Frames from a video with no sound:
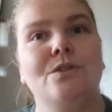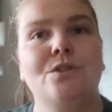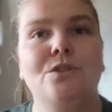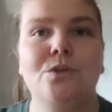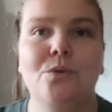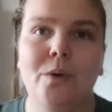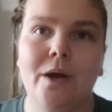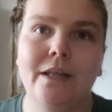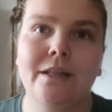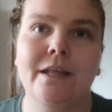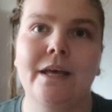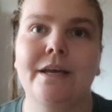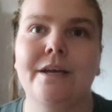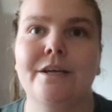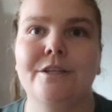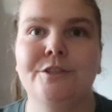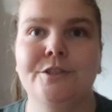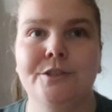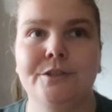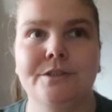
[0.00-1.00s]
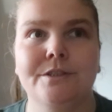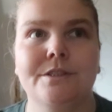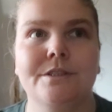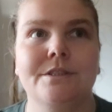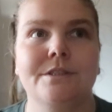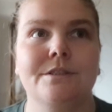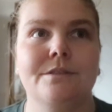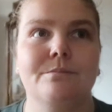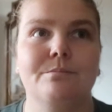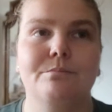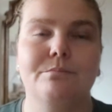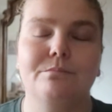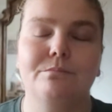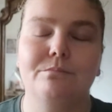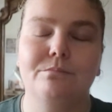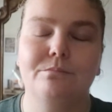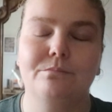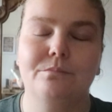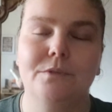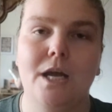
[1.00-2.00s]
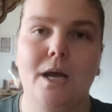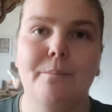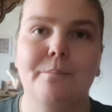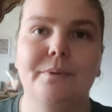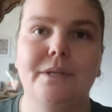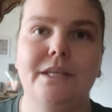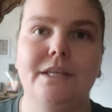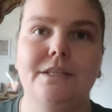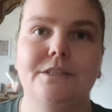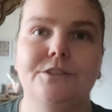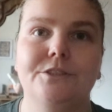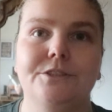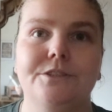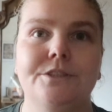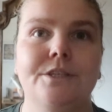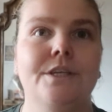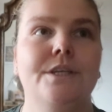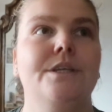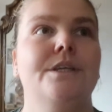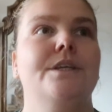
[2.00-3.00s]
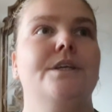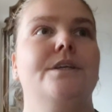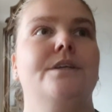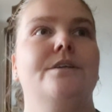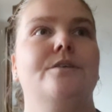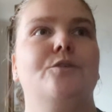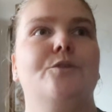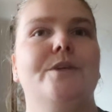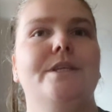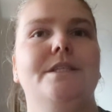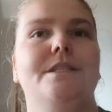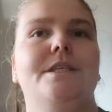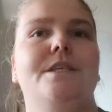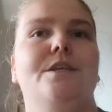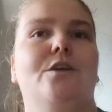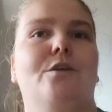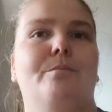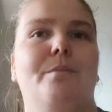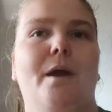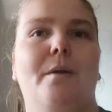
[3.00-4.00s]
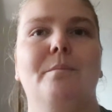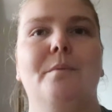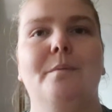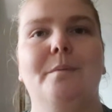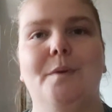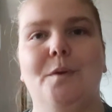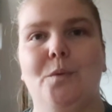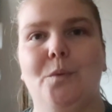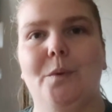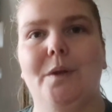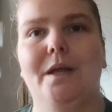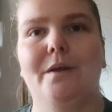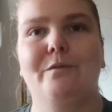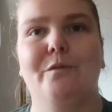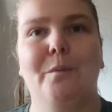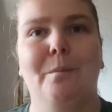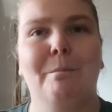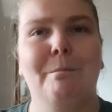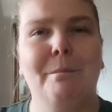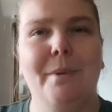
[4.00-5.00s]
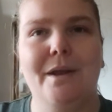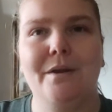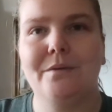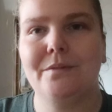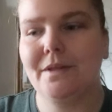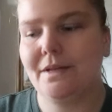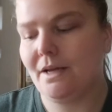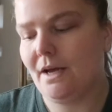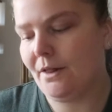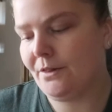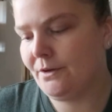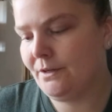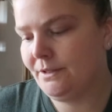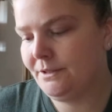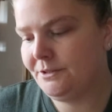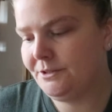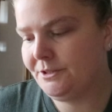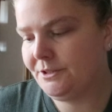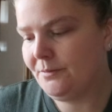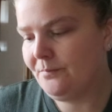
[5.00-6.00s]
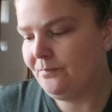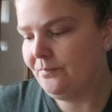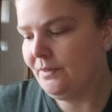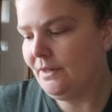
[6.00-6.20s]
do I like a certain company's green tea or peppermint or whatever better than others.